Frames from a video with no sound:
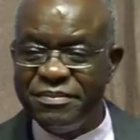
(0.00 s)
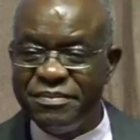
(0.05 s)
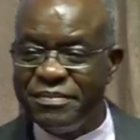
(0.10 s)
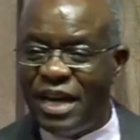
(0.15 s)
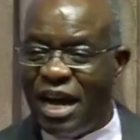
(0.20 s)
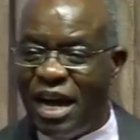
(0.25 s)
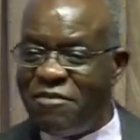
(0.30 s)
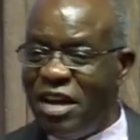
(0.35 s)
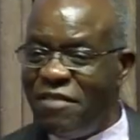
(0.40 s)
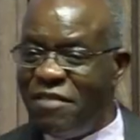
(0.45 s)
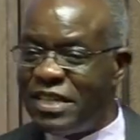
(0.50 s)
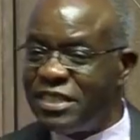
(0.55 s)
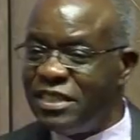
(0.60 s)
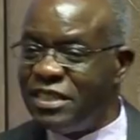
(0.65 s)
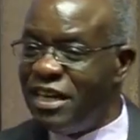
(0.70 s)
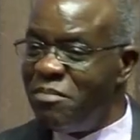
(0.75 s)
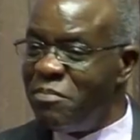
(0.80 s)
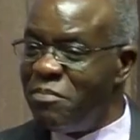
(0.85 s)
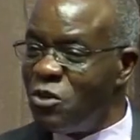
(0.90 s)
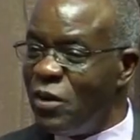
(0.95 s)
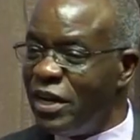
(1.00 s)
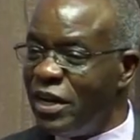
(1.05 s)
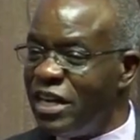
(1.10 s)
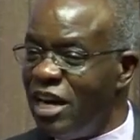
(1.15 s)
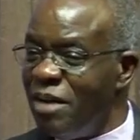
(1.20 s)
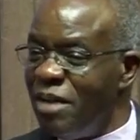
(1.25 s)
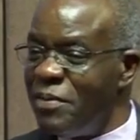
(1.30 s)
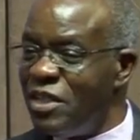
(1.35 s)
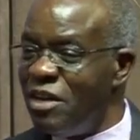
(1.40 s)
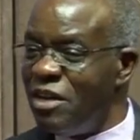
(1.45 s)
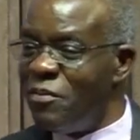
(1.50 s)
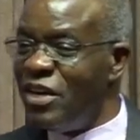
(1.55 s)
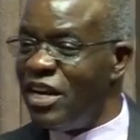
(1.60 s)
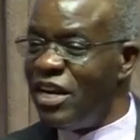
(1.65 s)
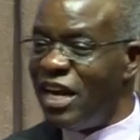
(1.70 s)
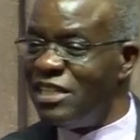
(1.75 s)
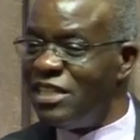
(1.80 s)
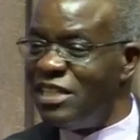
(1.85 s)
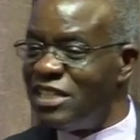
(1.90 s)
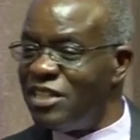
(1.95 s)
I've never seen anybody waking up in the morning
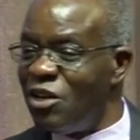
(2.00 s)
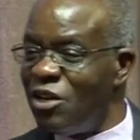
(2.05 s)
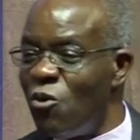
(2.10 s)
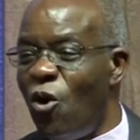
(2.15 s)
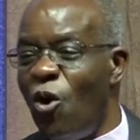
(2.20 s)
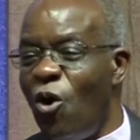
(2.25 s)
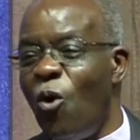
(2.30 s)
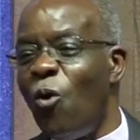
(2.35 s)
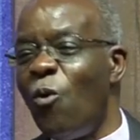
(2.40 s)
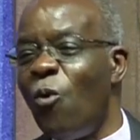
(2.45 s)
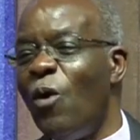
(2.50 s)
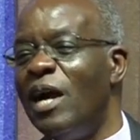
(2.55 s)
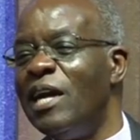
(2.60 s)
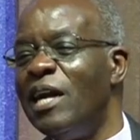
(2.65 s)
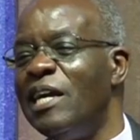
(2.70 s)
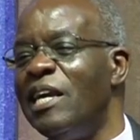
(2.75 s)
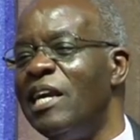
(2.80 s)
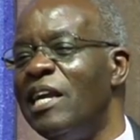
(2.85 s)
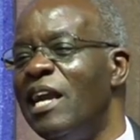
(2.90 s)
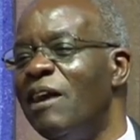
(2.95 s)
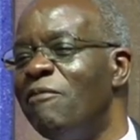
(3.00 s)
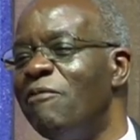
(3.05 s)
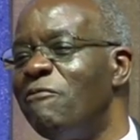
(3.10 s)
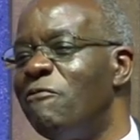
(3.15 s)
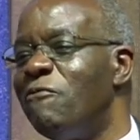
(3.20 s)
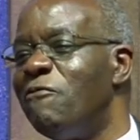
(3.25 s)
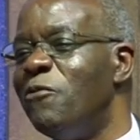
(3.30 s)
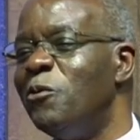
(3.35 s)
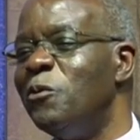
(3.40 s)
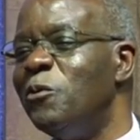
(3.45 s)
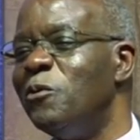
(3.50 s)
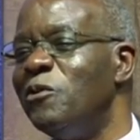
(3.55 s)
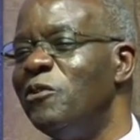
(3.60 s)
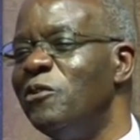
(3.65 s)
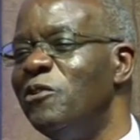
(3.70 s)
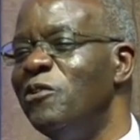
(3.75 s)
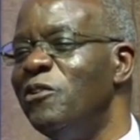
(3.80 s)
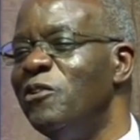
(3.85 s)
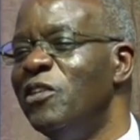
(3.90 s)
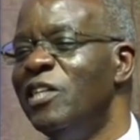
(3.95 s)
and just saying, Oh, wonderful.
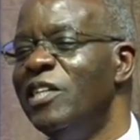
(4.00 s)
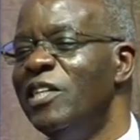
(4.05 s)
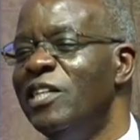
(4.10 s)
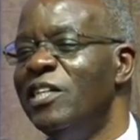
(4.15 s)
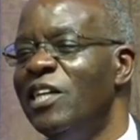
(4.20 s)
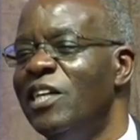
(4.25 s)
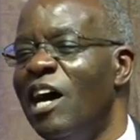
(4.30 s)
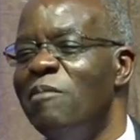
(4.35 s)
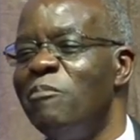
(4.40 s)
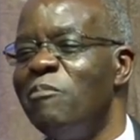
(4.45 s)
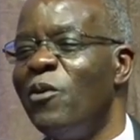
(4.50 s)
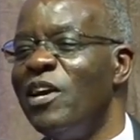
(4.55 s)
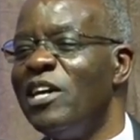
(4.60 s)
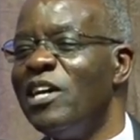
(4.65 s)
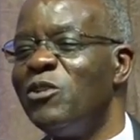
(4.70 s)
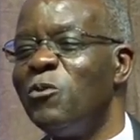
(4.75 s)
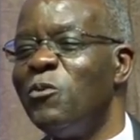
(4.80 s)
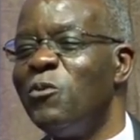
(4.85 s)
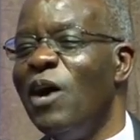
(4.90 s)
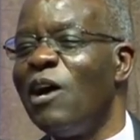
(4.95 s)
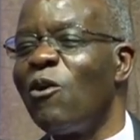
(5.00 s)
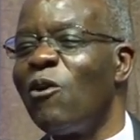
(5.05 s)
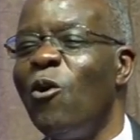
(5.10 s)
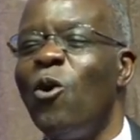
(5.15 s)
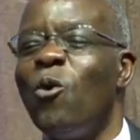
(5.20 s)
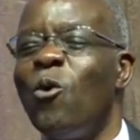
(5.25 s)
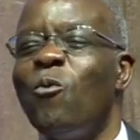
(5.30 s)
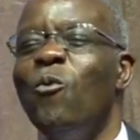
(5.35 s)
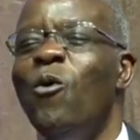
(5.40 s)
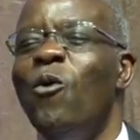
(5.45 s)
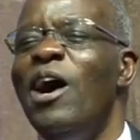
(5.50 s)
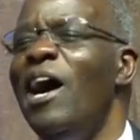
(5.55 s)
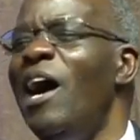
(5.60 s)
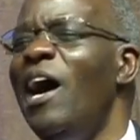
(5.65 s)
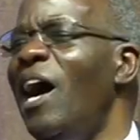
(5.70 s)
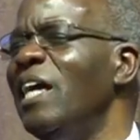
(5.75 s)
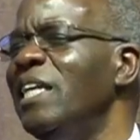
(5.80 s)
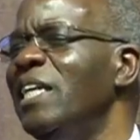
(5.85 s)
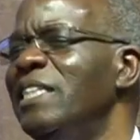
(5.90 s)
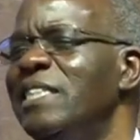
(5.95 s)
I'm going to work. Oh,
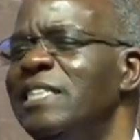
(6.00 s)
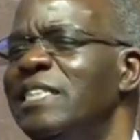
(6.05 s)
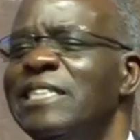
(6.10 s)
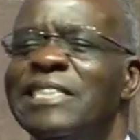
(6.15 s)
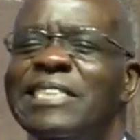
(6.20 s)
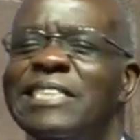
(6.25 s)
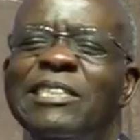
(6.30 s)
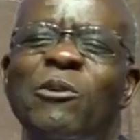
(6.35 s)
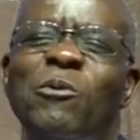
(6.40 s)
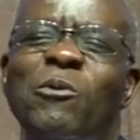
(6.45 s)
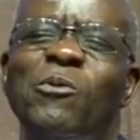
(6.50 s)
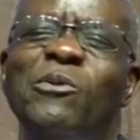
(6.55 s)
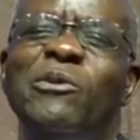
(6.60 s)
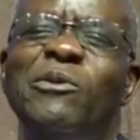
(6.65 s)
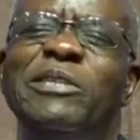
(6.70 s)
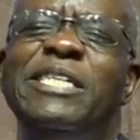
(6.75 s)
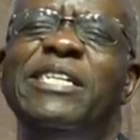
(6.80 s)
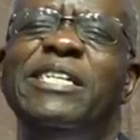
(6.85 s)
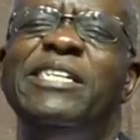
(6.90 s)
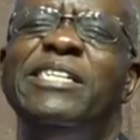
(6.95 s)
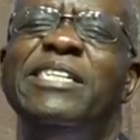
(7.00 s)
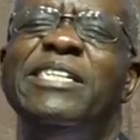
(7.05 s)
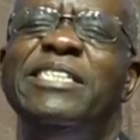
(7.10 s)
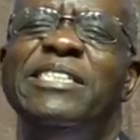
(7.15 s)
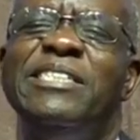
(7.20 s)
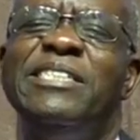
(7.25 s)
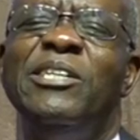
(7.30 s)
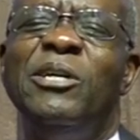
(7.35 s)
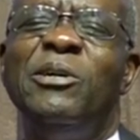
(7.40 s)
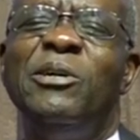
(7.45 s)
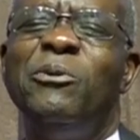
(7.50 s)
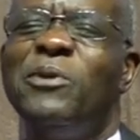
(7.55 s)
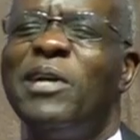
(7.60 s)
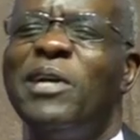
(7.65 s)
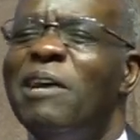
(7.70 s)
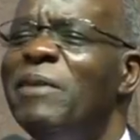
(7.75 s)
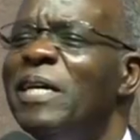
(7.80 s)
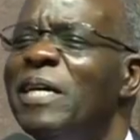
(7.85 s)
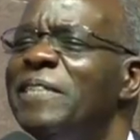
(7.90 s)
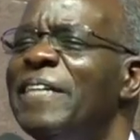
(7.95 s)
why? Whoosh.
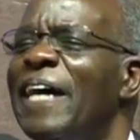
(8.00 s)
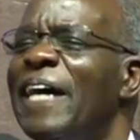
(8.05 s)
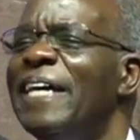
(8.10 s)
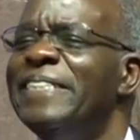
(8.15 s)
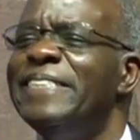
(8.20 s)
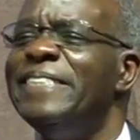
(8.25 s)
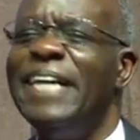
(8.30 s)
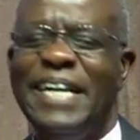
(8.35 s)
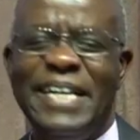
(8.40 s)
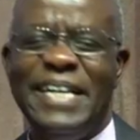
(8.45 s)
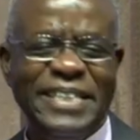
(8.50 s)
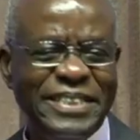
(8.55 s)
Urabashanta.